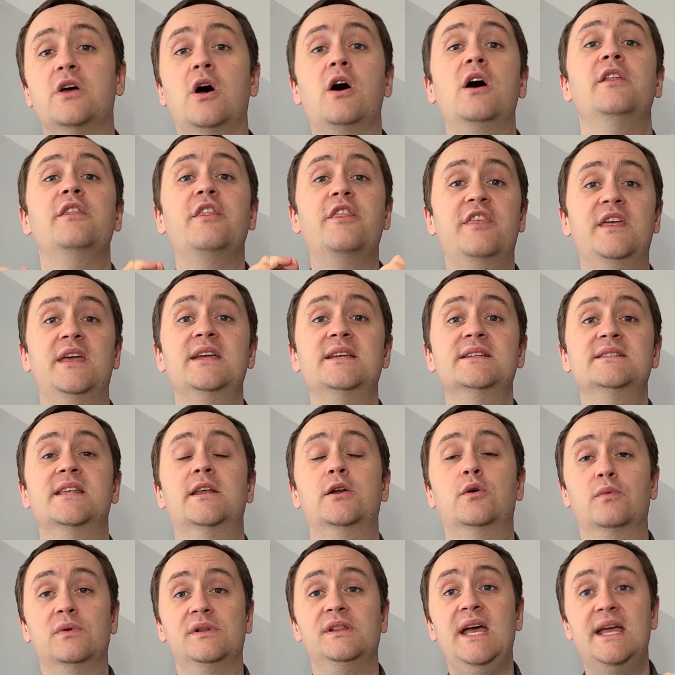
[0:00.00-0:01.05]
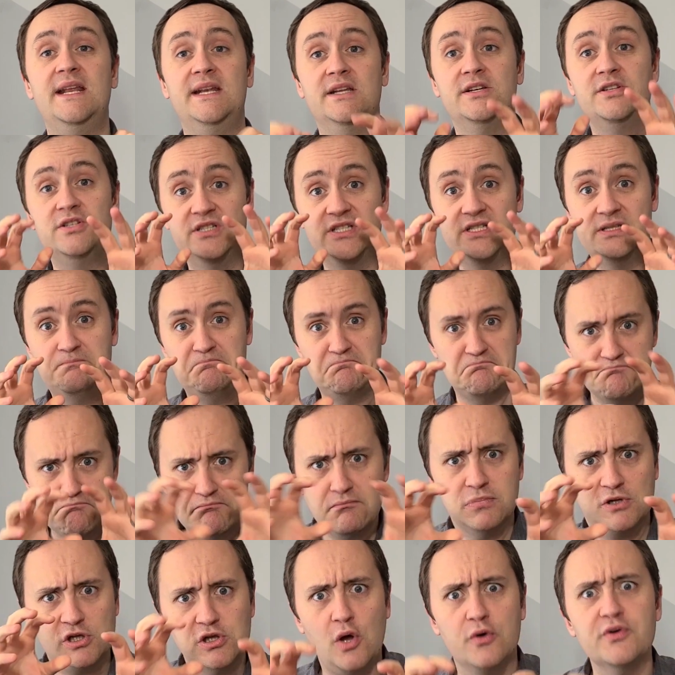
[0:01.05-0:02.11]
on things that are related
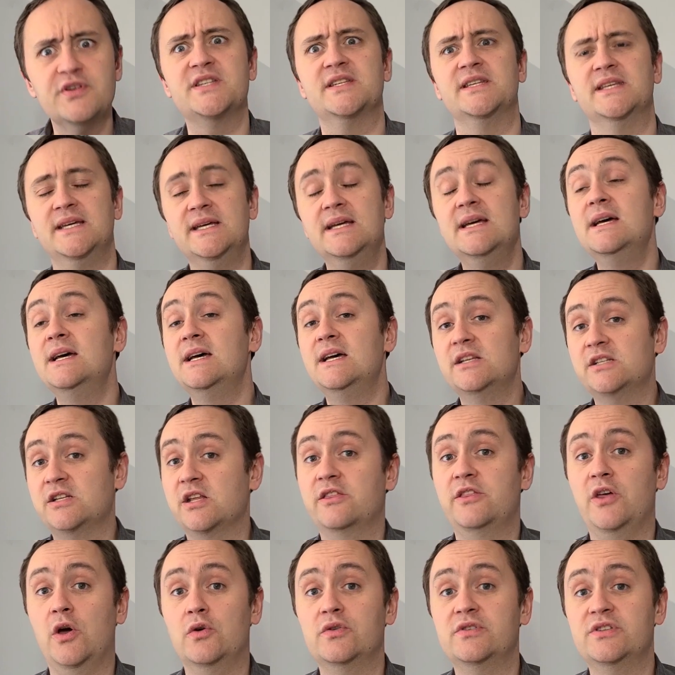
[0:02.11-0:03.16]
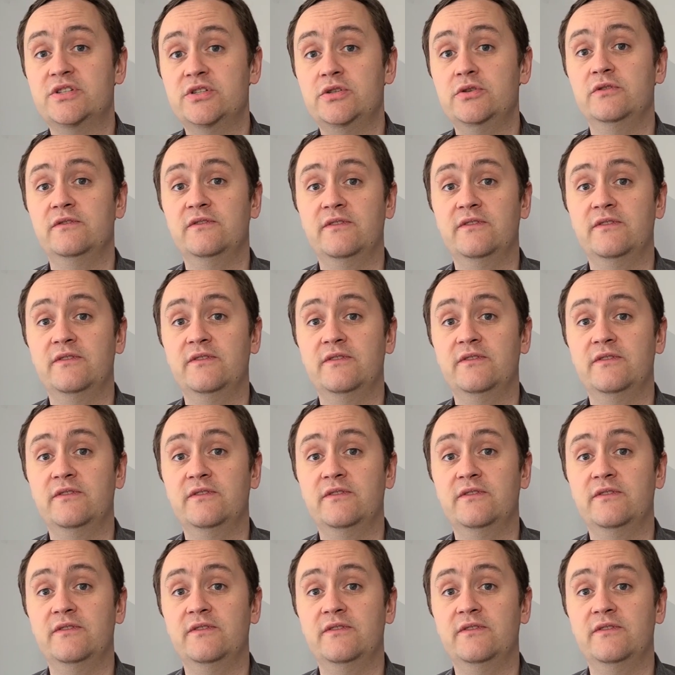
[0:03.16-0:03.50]
closely to those two